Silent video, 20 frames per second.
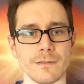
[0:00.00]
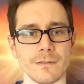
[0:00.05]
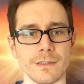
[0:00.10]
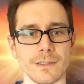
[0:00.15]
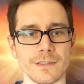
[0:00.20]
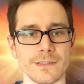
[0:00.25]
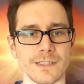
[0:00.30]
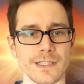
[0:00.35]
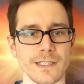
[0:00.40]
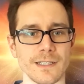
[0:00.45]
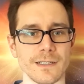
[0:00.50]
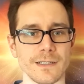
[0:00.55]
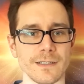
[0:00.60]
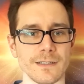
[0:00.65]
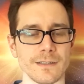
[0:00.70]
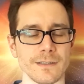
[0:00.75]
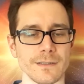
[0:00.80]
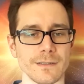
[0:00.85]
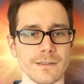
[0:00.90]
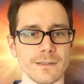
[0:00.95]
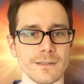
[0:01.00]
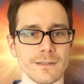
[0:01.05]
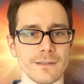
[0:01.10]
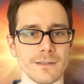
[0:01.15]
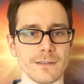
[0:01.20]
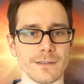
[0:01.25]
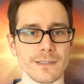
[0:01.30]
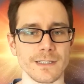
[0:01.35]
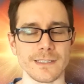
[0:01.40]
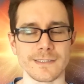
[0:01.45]
he's
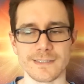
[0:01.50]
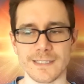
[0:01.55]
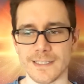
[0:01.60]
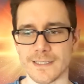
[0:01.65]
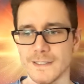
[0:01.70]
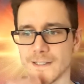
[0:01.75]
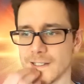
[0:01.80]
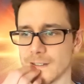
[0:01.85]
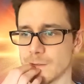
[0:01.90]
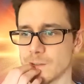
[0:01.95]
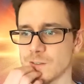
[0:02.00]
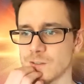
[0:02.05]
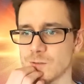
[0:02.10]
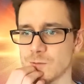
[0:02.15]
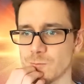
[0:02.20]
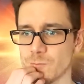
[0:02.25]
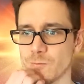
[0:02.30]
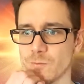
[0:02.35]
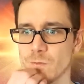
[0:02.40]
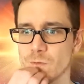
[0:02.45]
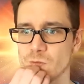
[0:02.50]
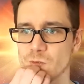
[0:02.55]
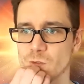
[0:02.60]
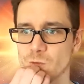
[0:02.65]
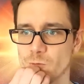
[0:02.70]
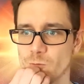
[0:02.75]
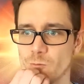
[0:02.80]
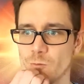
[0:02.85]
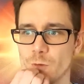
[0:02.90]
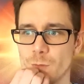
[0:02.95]
saying like, just
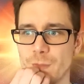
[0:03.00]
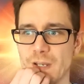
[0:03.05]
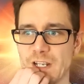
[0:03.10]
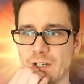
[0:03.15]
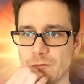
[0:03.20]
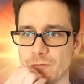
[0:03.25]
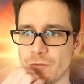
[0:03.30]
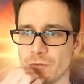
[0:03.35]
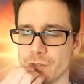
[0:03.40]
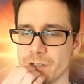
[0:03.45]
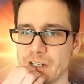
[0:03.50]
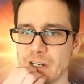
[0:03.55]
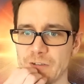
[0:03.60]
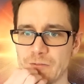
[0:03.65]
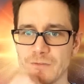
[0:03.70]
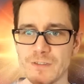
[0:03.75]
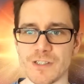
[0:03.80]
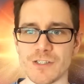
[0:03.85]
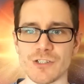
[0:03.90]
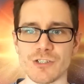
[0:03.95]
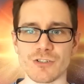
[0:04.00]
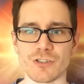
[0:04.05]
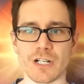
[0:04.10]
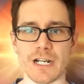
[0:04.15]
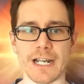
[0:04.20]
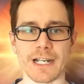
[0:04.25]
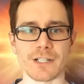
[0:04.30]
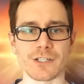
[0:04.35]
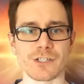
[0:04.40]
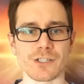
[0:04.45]
remain free of
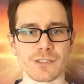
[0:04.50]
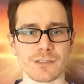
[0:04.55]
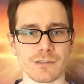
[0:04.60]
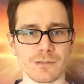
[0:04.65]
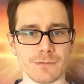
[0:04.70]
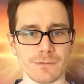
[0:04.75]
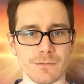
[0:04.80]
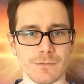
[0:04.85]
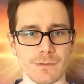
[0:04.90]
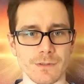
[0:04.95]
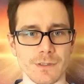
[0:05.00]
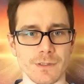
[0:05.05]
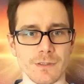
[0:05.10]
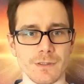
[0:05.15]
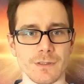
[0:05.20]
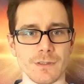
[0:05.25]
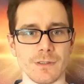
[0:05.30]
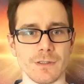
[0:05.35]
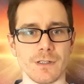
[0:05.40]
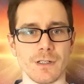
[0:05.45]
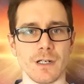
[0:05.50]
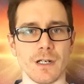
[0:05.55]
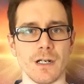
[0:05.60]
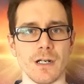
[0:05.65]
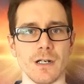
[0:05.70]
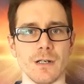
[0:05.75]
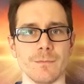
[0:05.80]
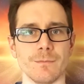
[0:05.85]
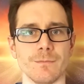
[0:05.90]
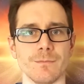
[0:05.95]
distraction,
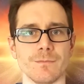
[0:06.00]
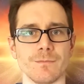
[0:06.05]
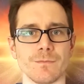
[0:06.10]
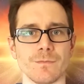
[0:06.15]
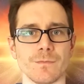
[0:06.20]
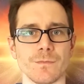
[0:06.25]
and